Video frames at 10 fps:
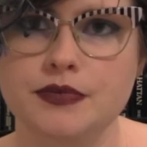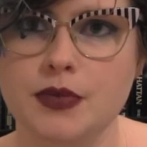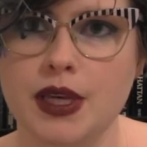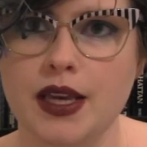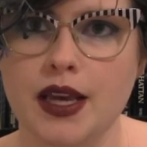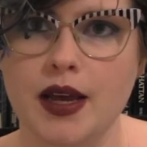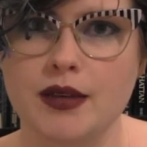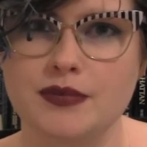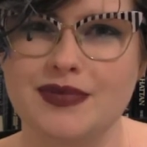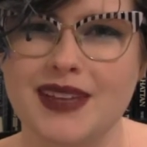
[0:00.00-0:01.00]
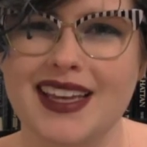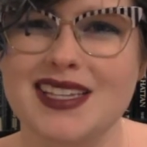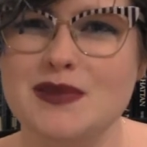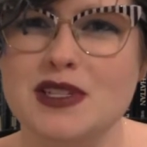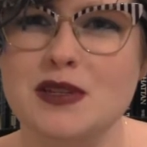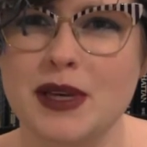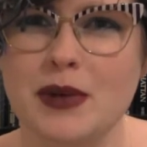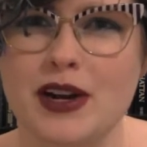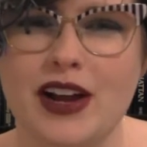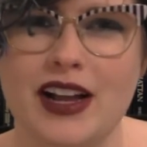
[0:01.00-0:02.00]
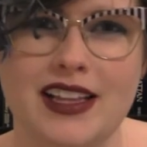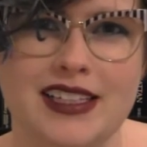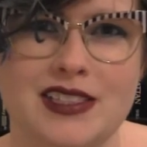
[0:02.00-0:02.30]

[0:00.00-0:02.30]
be to be a better ally,